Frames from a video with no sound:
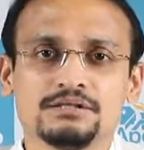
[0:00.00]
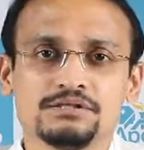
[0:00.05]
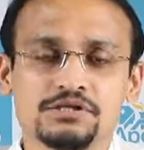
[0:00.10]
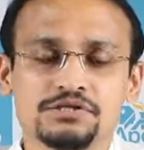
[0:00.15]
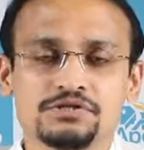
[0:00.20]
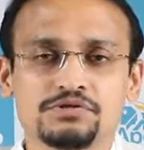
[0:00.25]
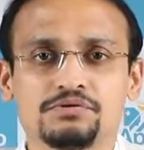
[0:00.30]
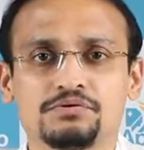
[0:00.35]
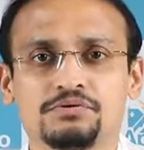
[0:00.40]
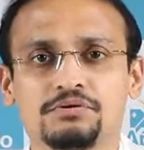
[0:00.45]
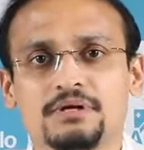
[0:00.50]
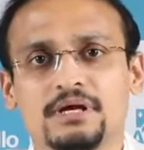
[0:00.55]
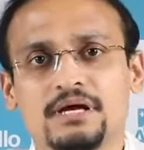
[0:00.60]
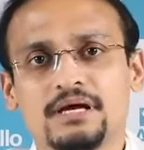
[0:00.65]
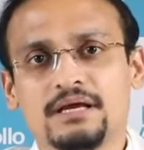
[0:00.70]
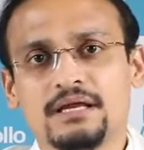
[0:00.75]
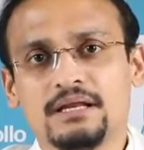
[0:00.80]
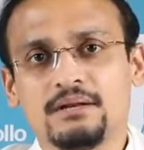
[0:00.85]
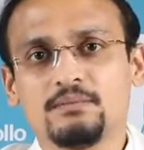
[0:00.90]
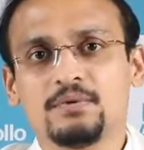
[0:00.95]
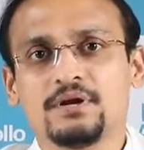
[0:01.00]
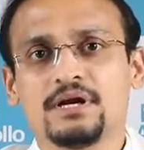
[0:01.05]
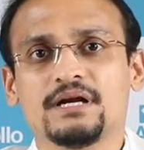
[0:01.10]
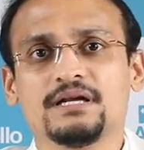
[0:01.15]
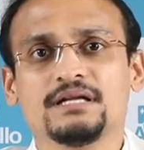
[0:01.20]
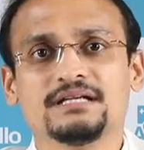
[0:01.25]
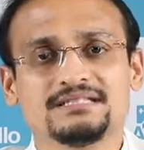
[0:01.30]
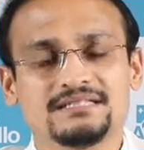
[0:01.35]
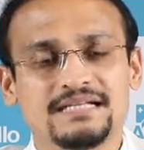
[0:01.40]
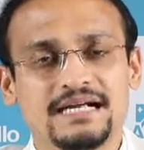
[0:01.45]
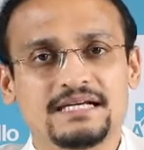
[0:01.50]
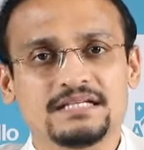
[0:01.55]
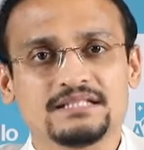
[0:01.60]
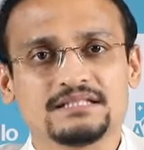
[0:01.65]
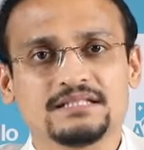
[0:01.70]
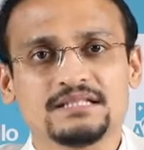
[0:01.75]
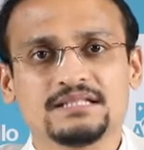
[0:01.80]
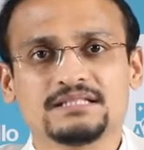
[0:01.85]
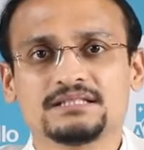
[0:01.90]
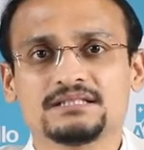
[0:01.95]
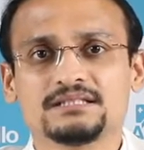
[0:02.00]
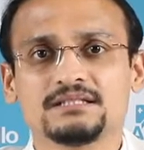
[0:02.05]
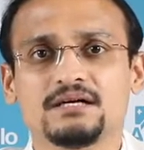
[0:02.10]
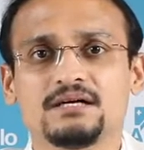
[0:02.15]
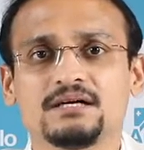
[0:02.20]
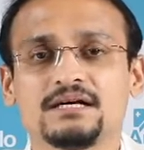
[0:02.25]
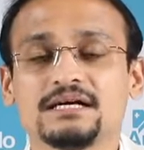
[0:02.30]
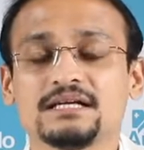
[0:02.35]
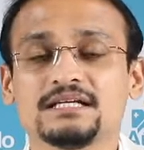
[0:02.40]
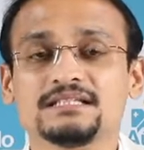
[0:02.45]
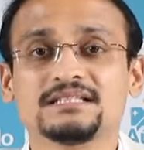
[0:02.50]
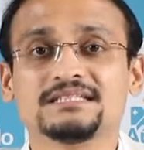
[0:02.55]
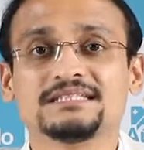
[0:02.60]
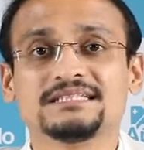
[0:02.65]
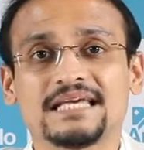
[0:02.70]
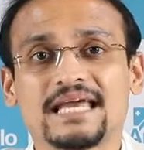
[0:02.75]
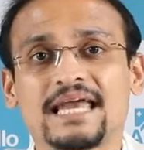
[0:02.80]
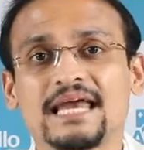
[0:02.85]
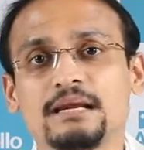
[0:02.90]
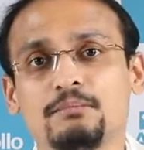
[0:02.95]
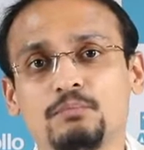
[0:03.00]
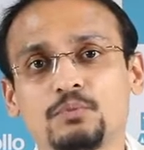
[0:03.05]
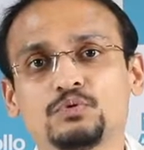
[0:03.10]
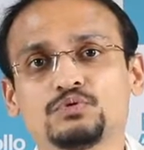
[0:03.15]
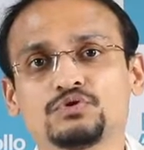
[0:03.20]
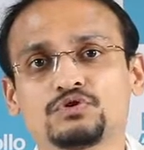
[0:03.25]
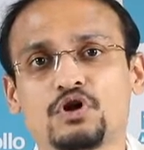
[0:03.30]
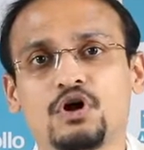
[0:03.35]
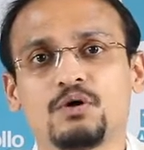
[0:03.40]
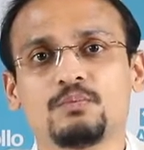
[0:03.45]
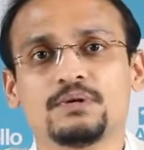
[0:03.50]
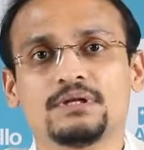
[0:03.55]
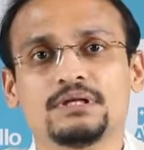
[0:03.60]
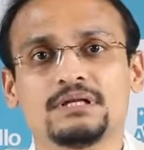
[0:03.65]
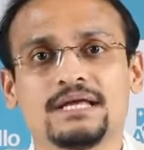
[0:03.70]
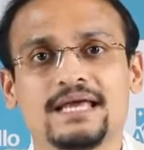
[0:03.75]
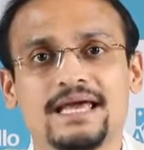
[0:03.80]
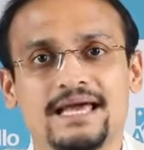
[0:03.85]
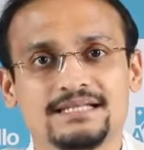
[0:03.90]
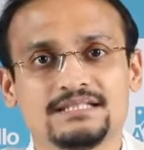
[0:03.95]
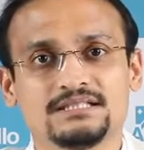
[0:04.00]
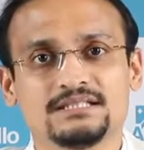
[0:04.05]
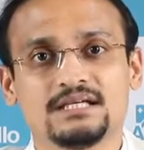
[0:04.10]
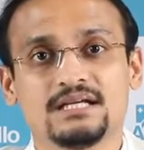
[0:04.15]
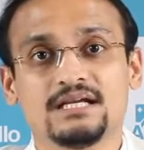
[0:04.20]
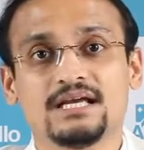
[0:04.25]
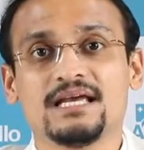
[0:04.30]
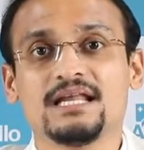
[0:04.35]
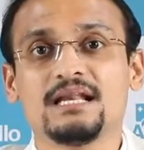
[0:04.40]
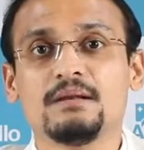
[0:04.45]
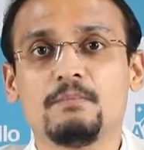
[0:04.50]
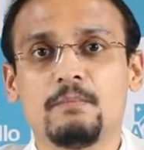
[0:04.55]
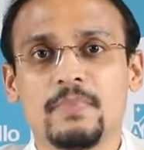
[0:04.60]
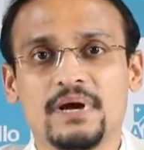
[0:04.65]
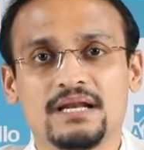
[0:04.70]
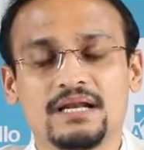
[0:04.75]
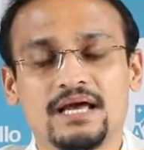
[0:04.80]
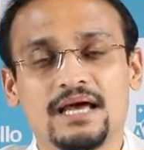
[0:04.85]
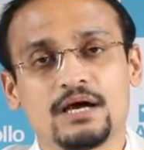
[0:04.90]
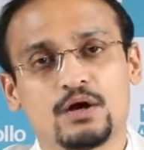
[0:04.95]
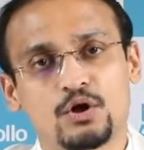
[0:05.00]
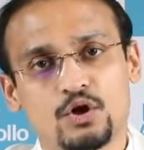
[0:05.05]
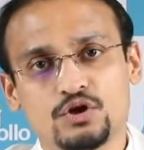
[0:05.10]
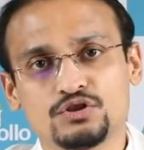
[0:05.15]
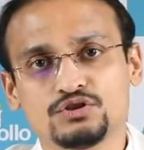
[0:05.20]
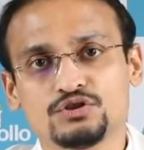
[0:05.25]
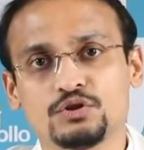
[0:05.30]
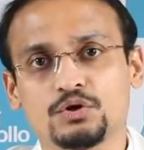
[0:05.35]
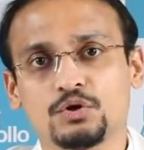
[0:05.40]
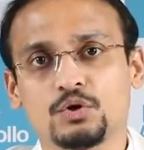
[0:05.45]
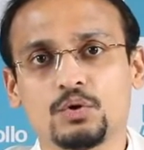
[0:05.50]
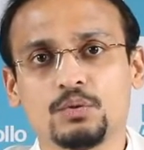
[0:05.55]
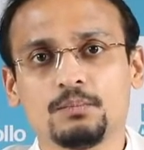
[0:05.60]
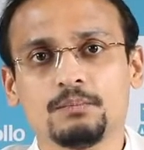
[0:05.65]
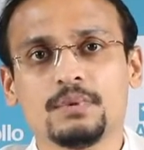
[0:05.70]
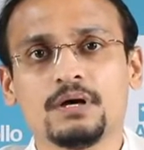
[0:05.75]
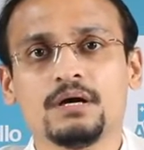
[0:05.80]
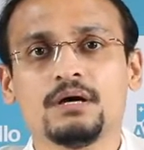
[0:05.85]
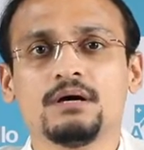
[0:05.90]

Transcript: Just to enumerate the statistics, uh, it is the second most common cancer in men across the globe.